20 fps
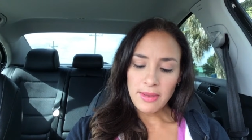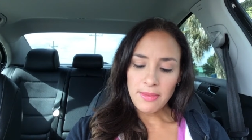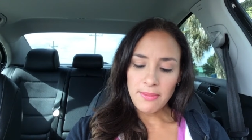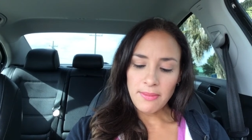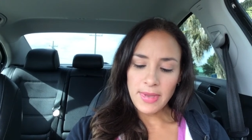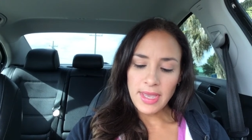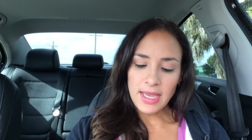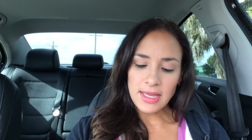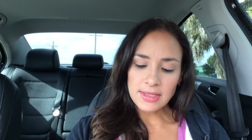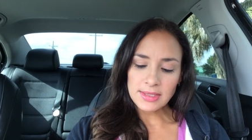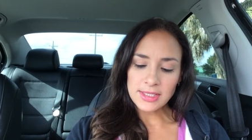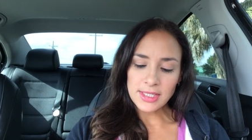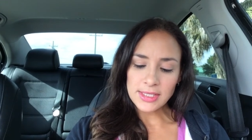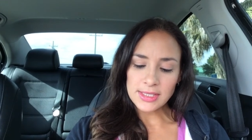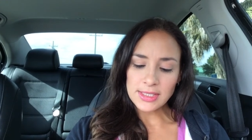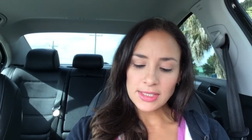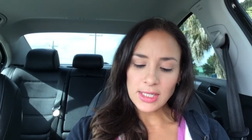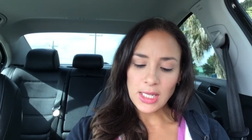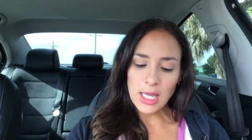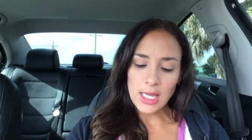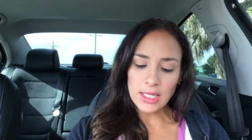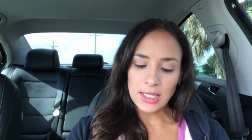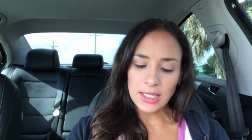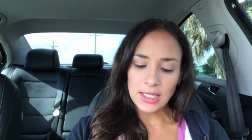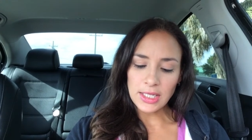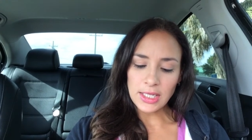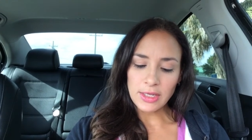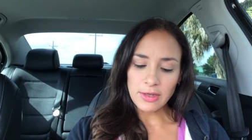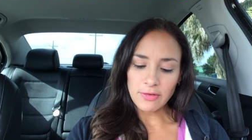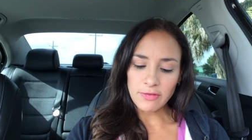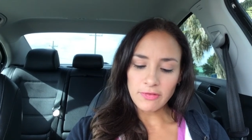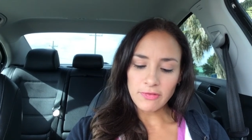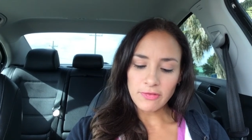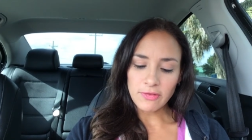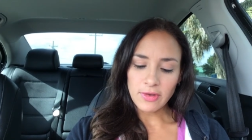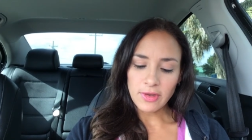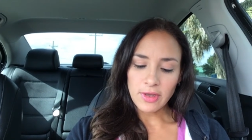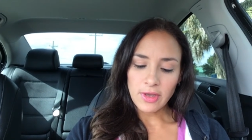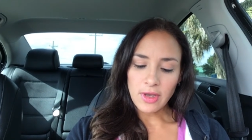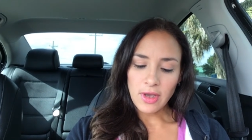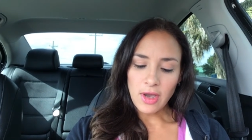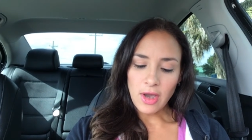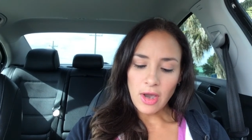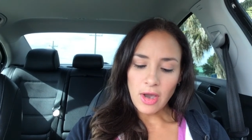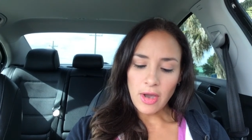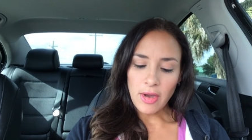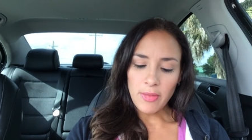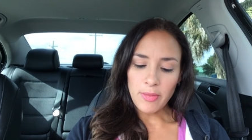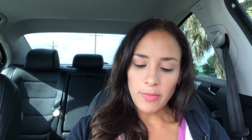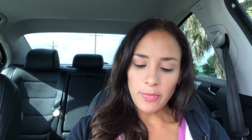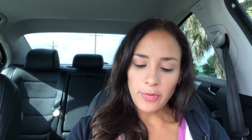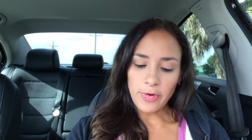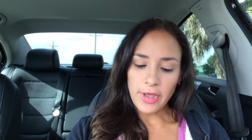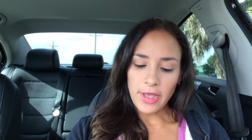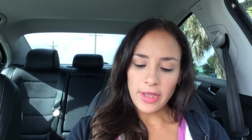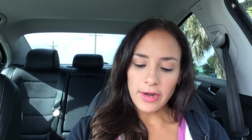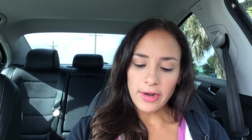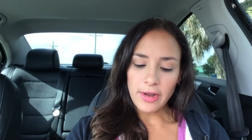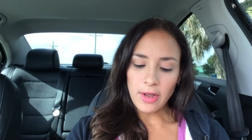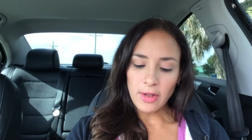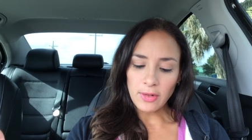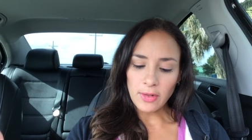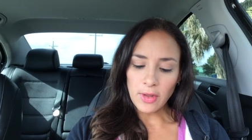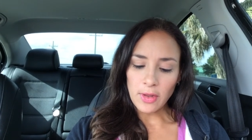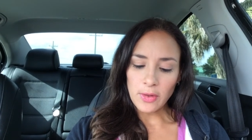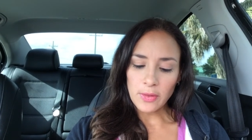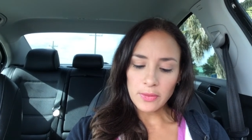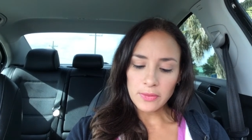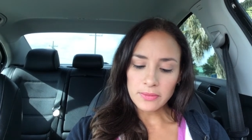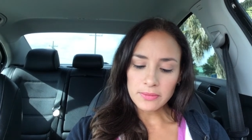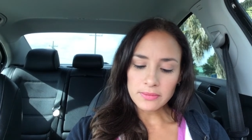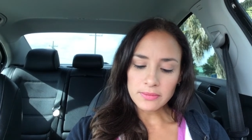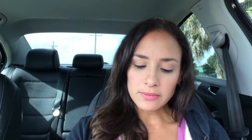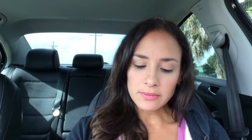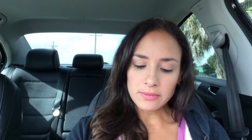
Man does not live on bread alone.